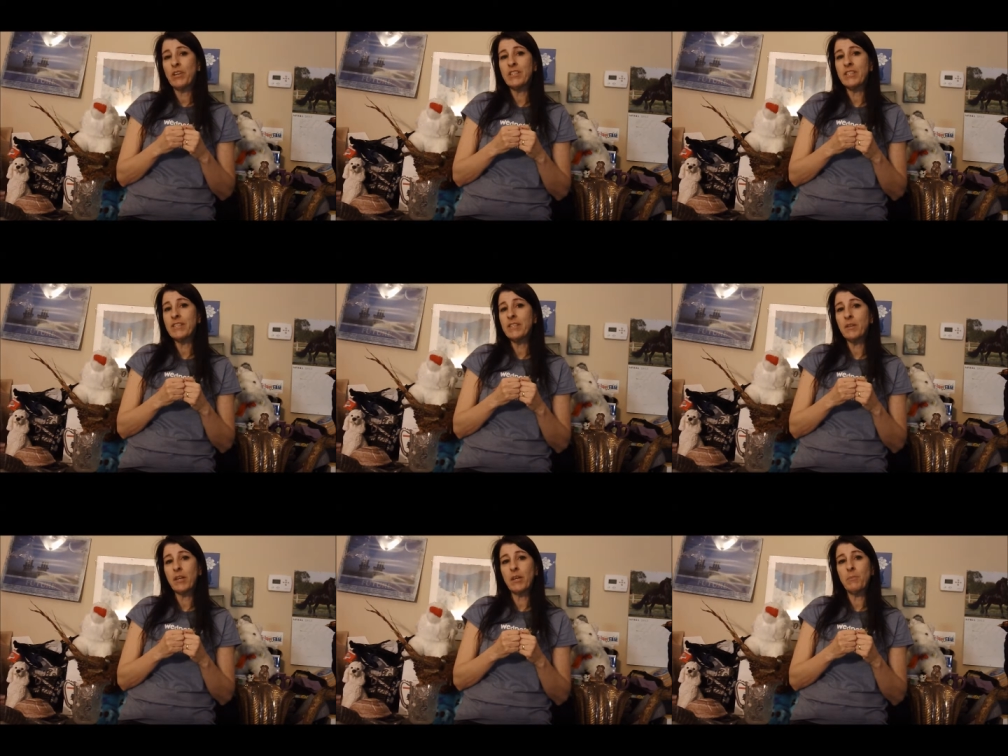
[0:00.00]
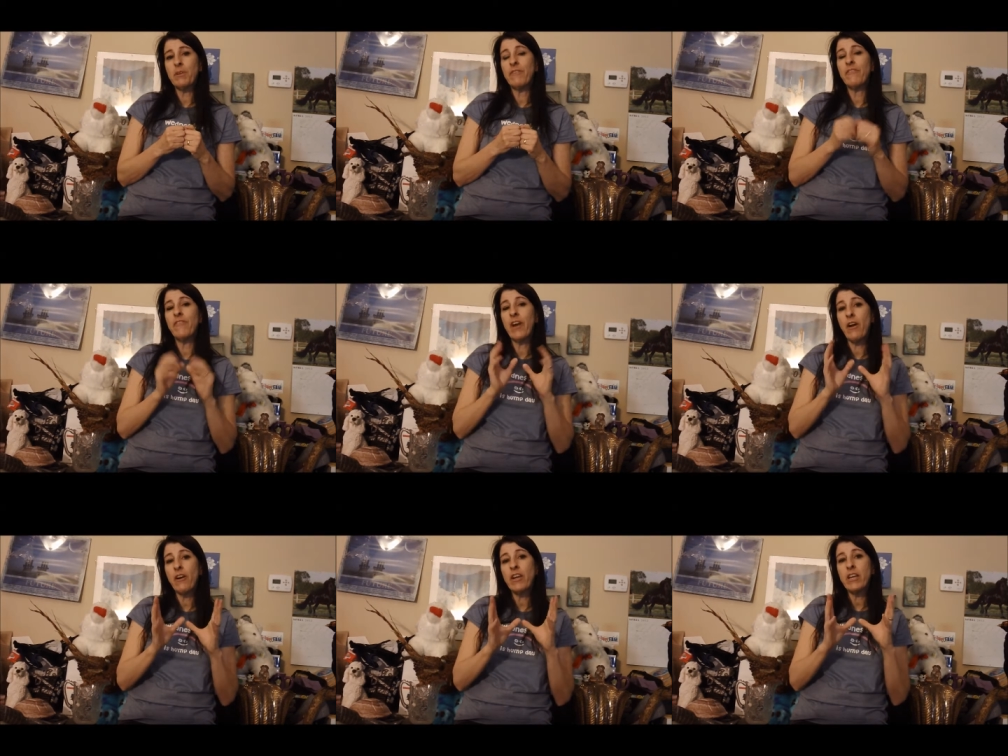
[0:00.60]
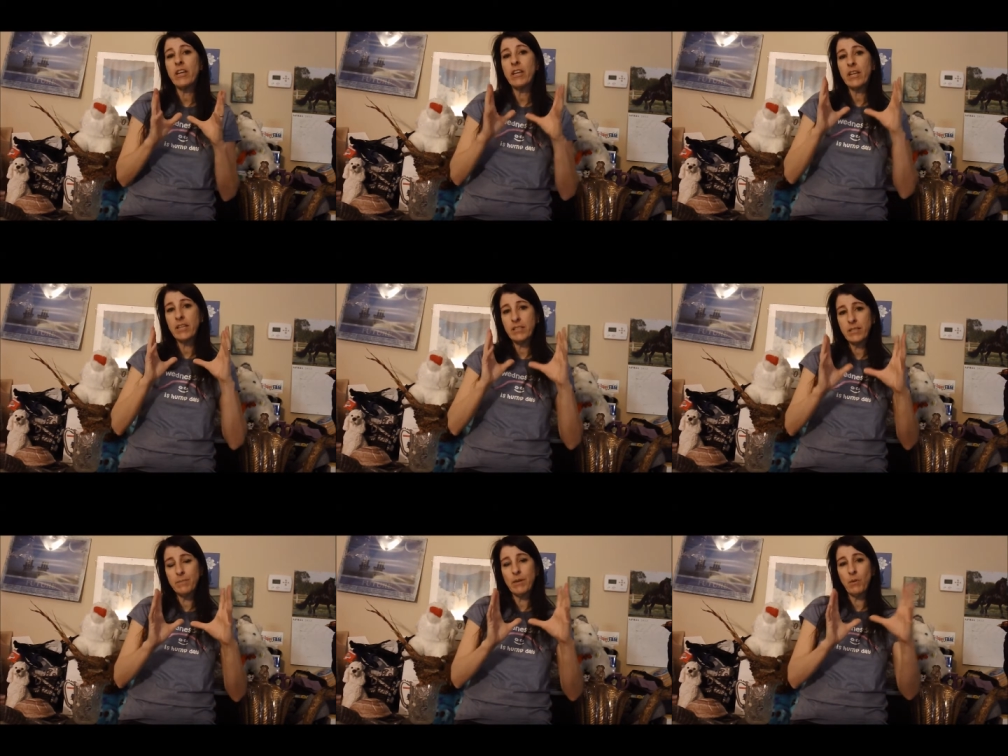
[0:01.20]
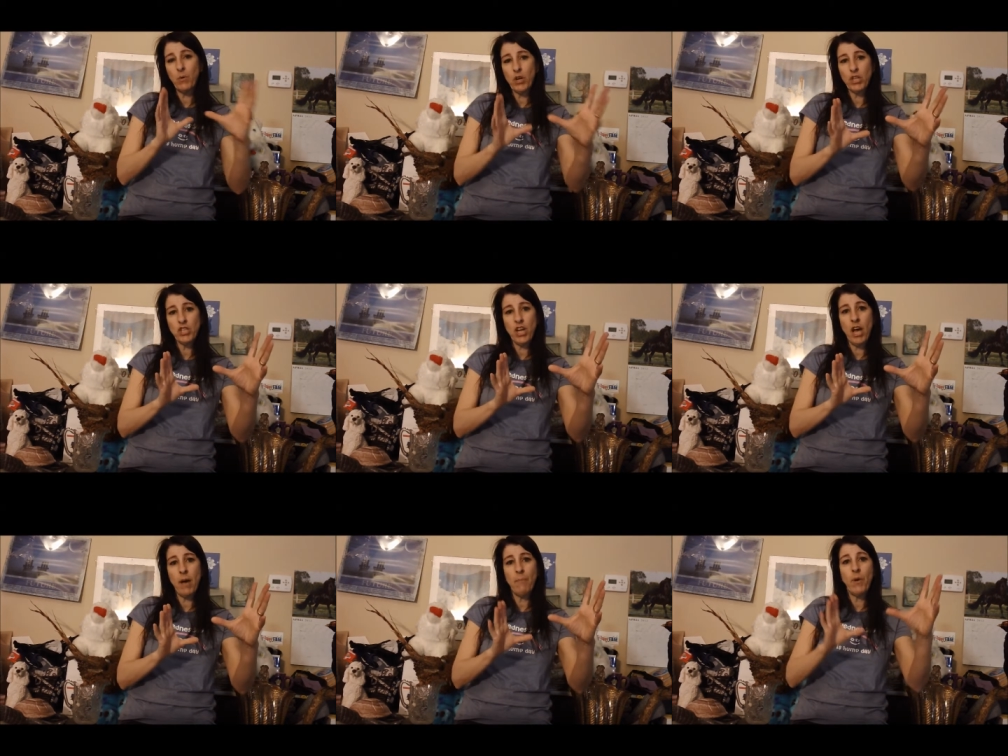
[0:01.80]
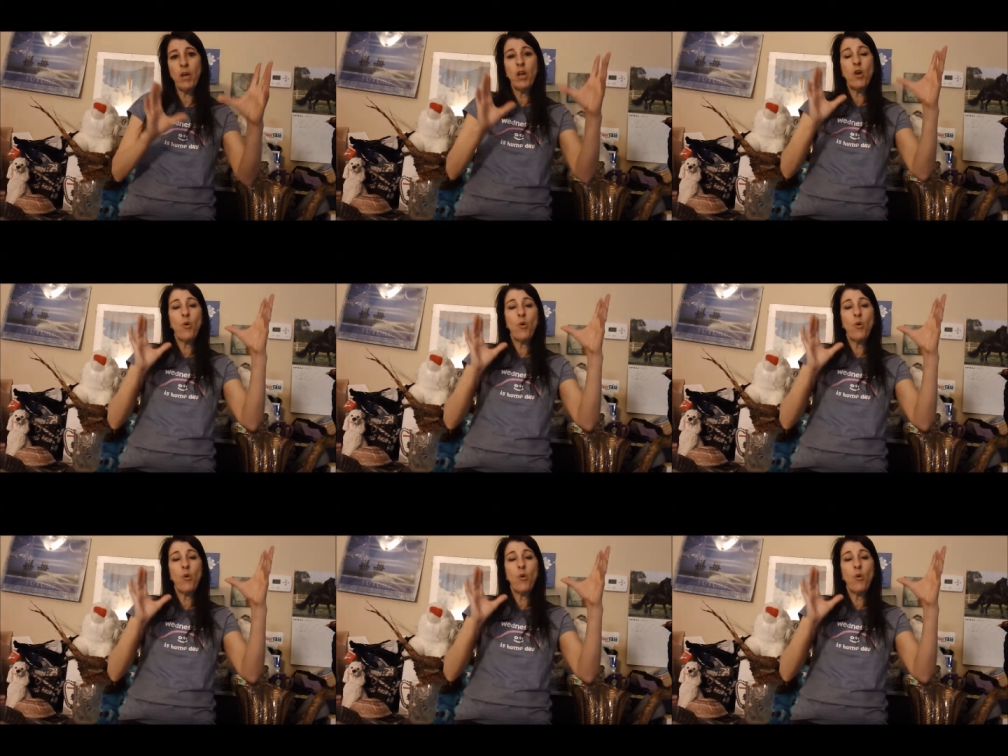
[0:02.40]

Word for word: because this is going to be a very intimate workshop